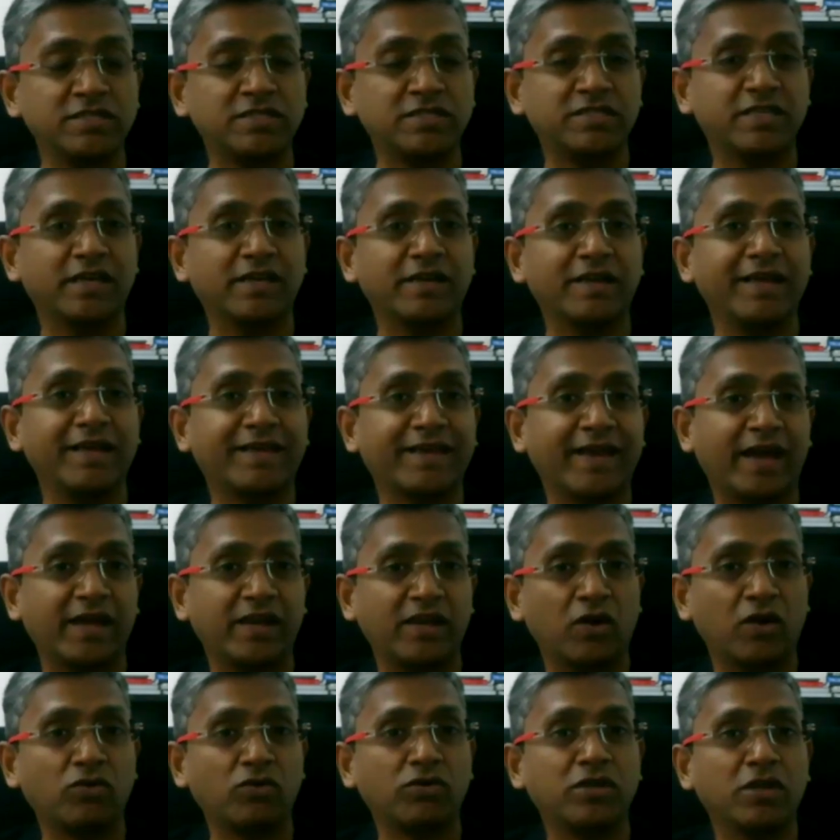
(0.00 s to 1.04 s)
you sincerely
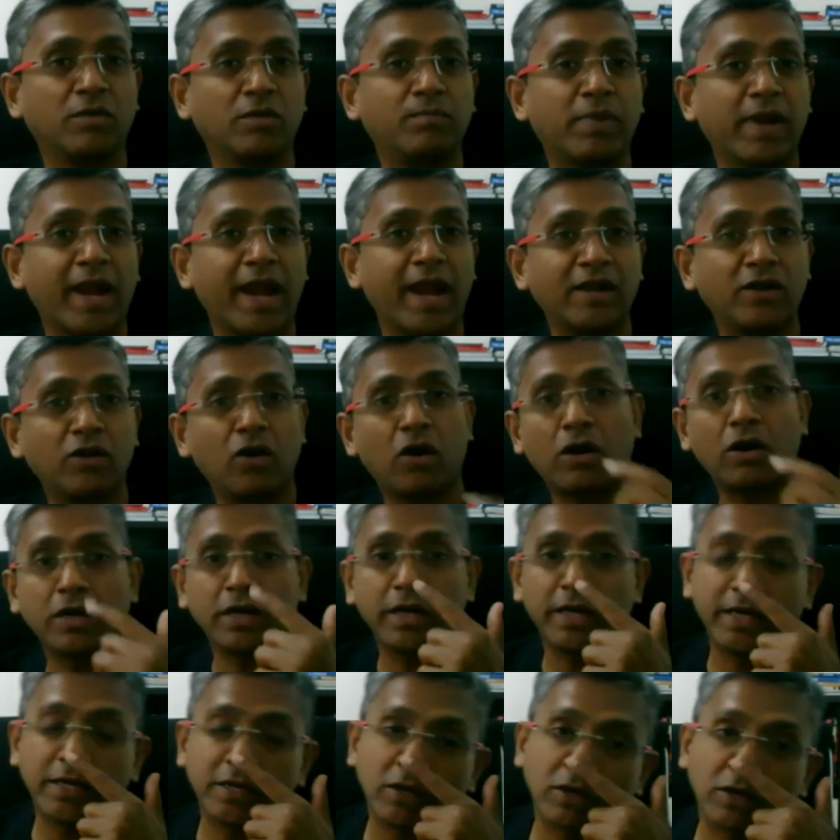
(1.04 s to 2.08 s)
carry out your brand
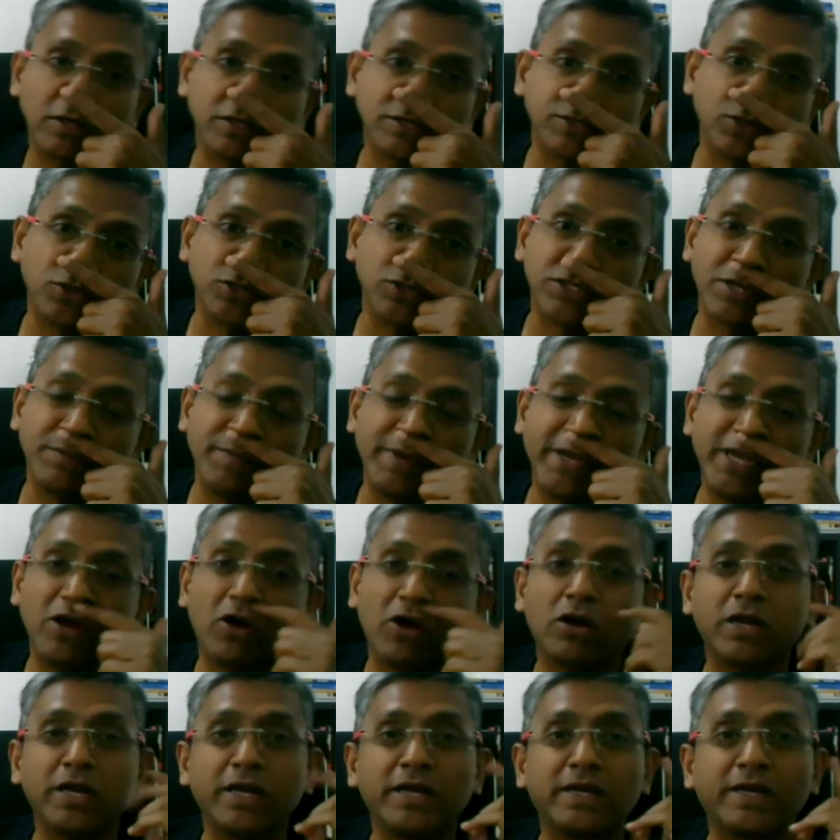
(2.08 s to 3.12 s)
audit or social
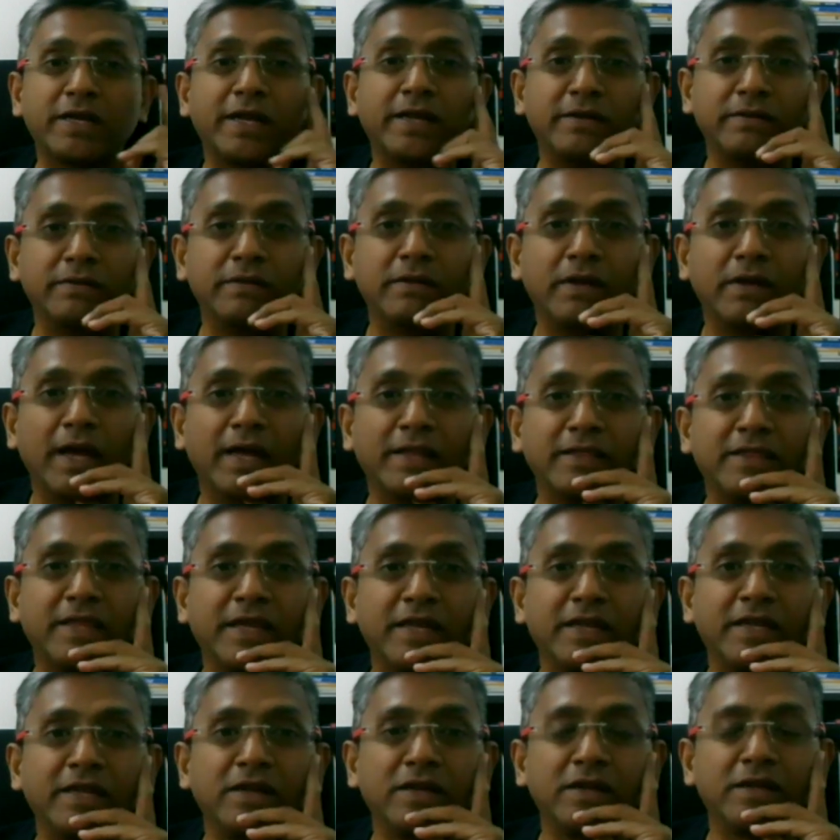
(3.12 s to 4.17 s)
media audit,
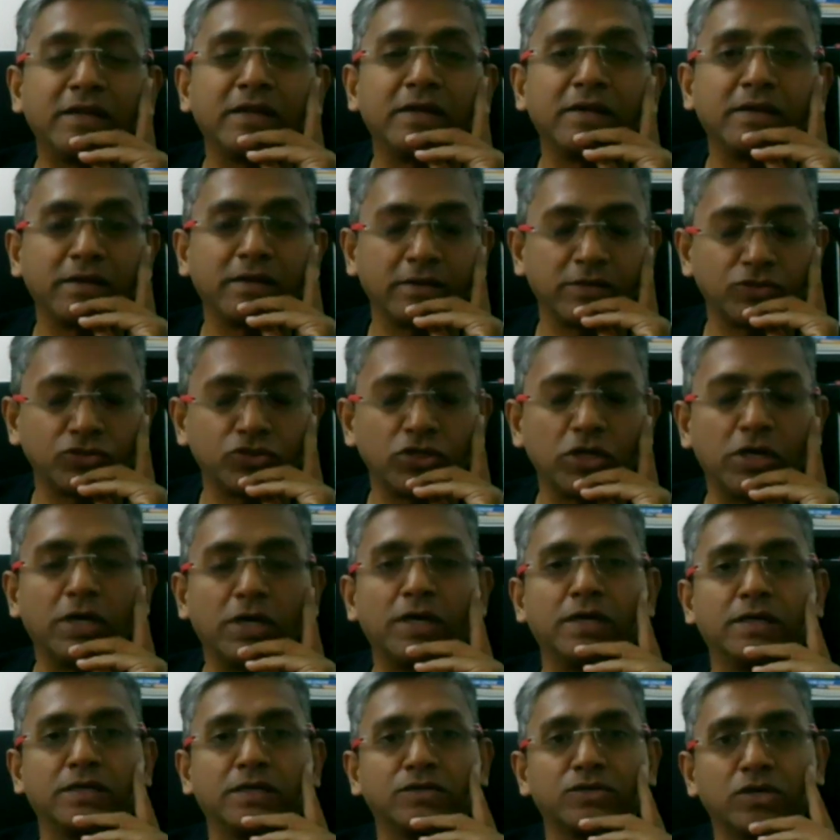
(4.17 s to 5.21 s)
and then
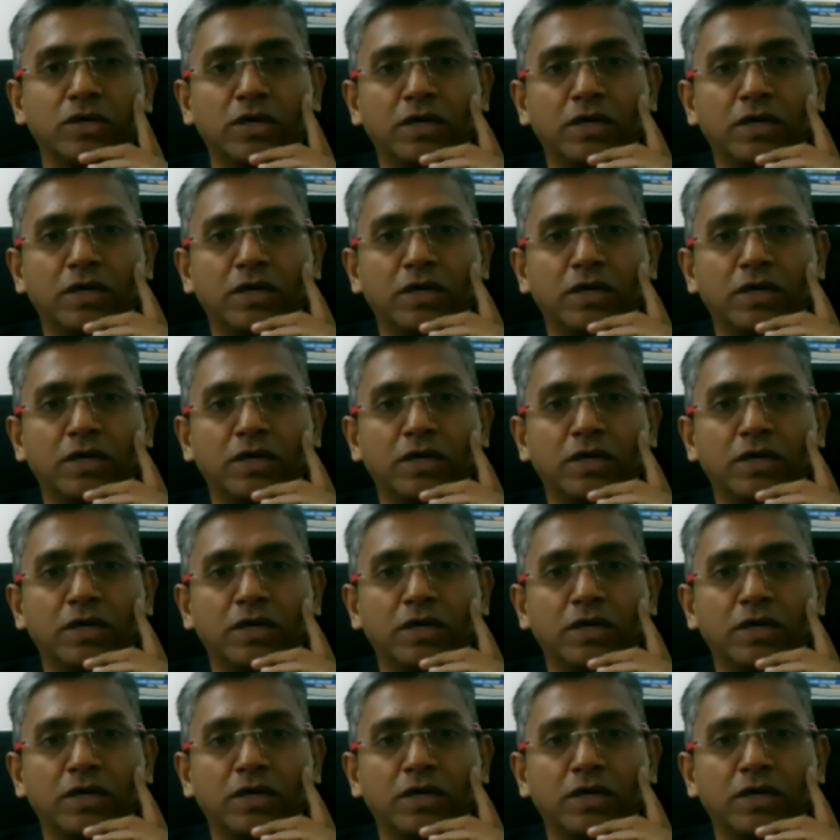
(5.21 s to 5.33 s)
sure.